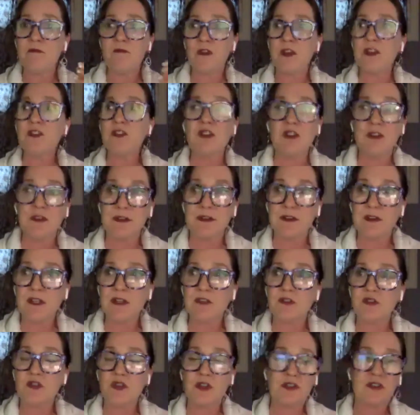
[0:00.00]
fiction
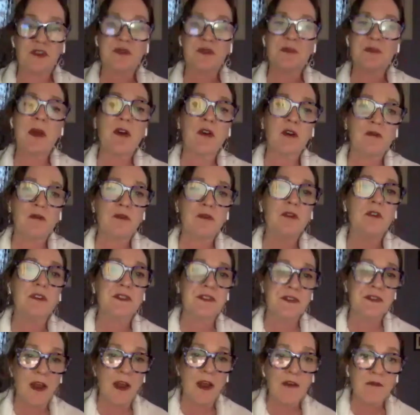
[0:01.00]
is just as powerful
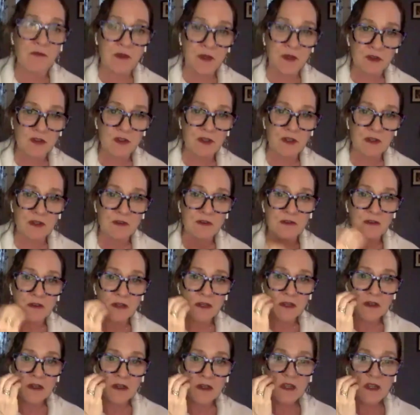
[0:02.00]
as nonfiction.
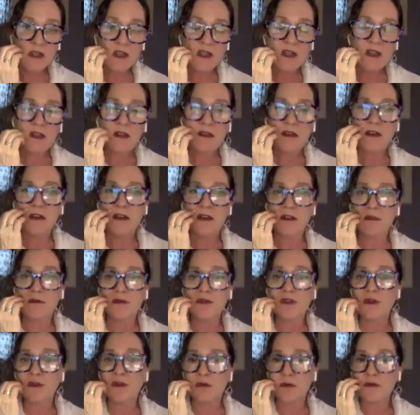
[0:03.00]

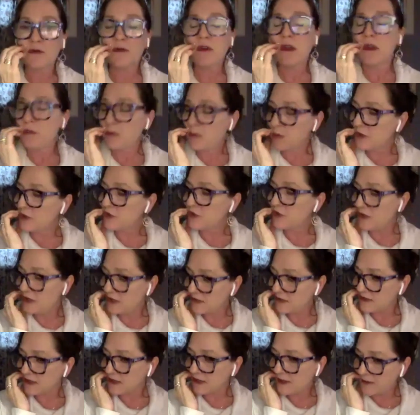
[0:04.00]
So I
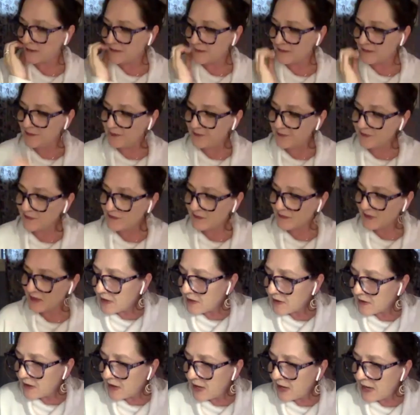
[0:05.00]
appreciate that.
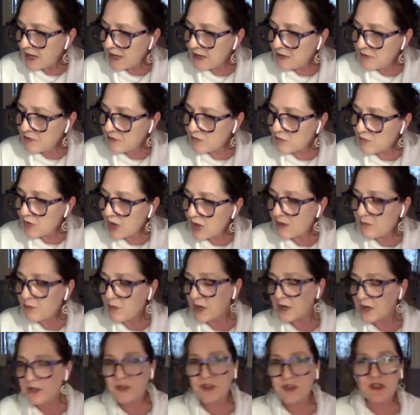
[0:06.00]
I
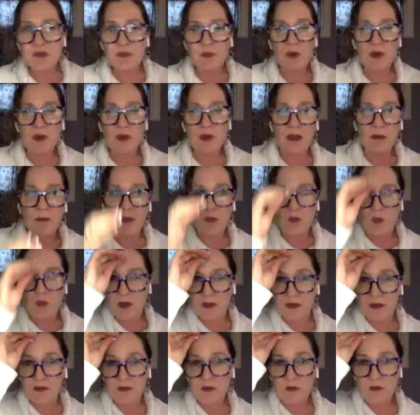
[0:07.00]
want to just bring up
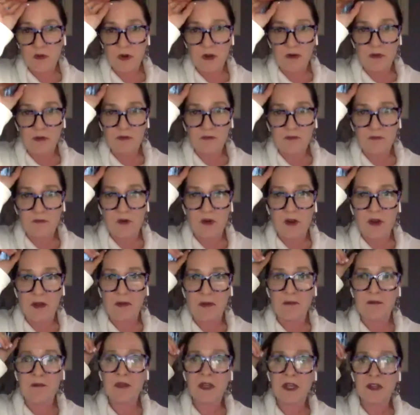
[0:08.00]
one quote
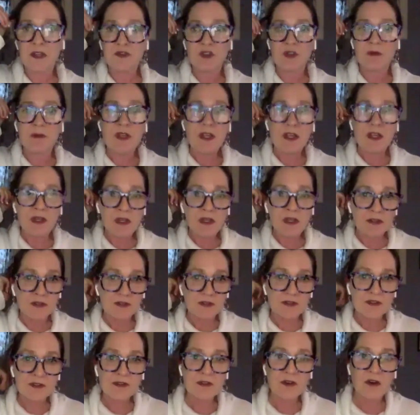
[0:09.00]
from that Jim
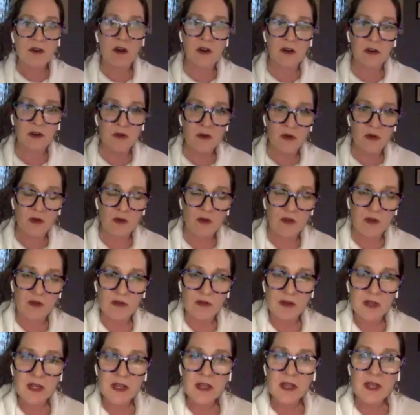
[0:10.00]
Higgins
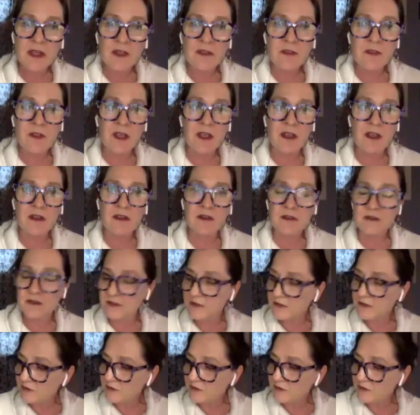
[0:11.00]
article that